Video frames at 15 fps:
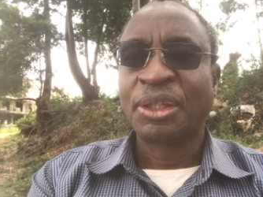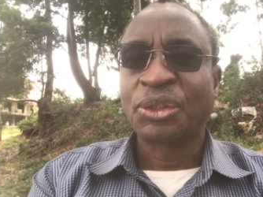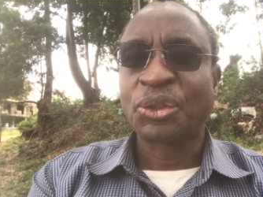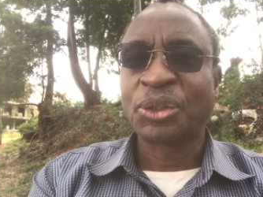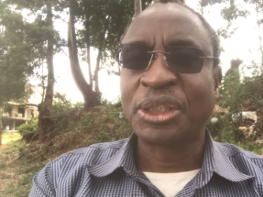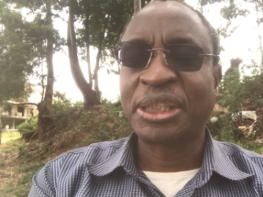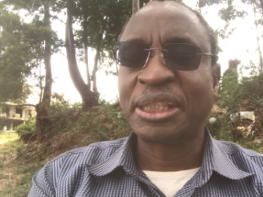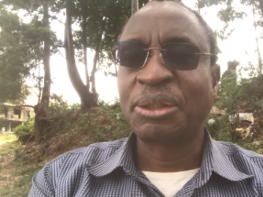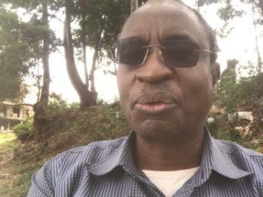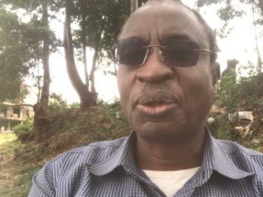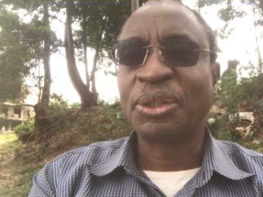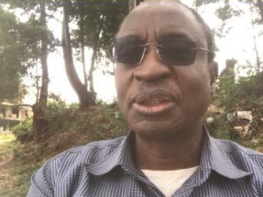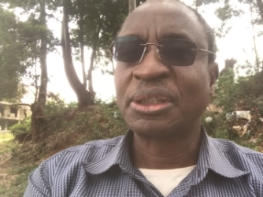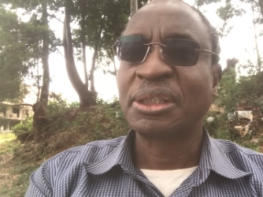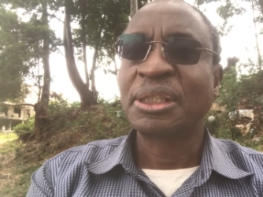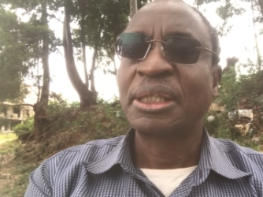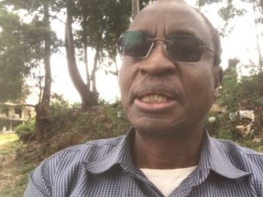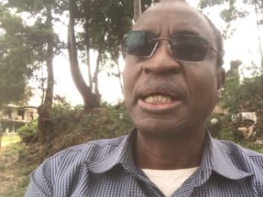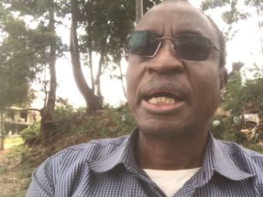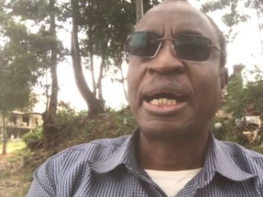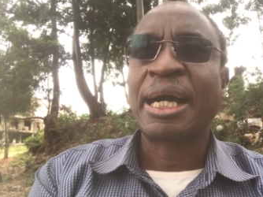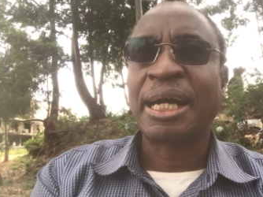So he said, "What?
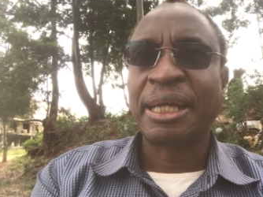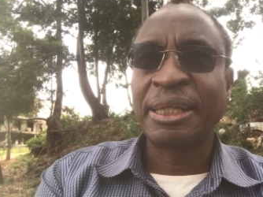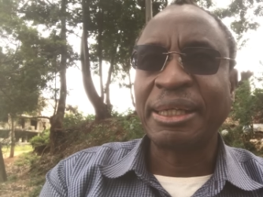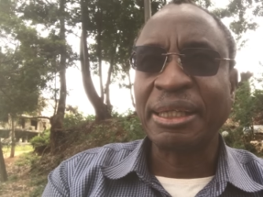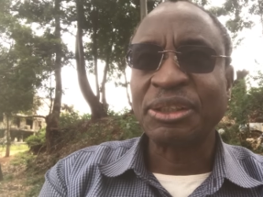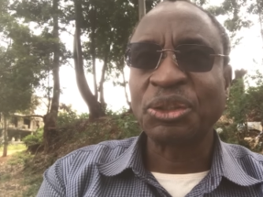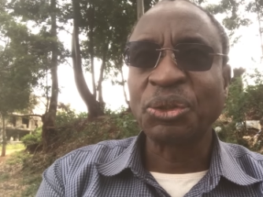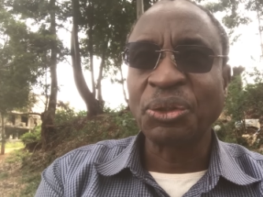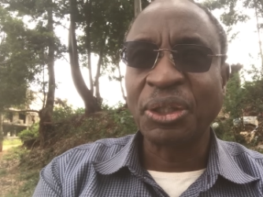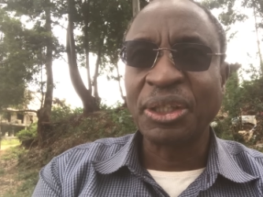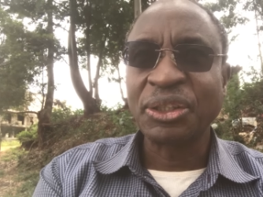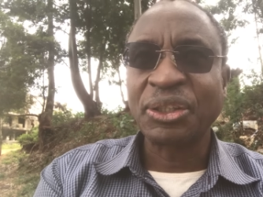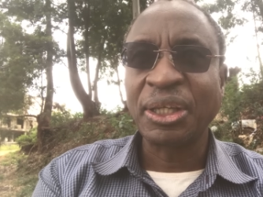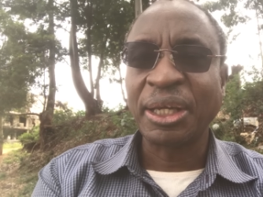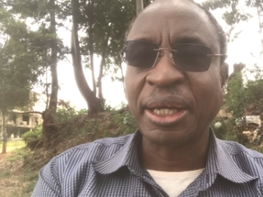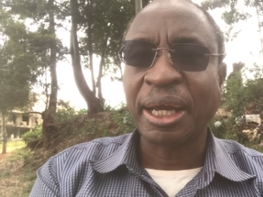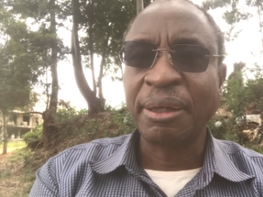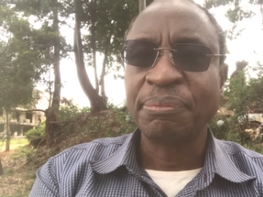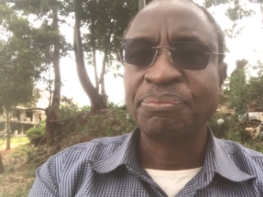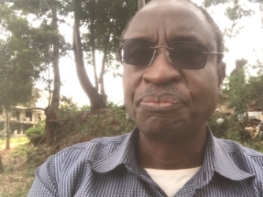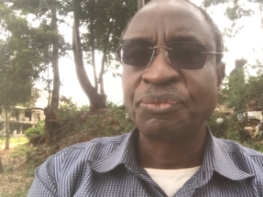Uh, let us do this thing. Eh?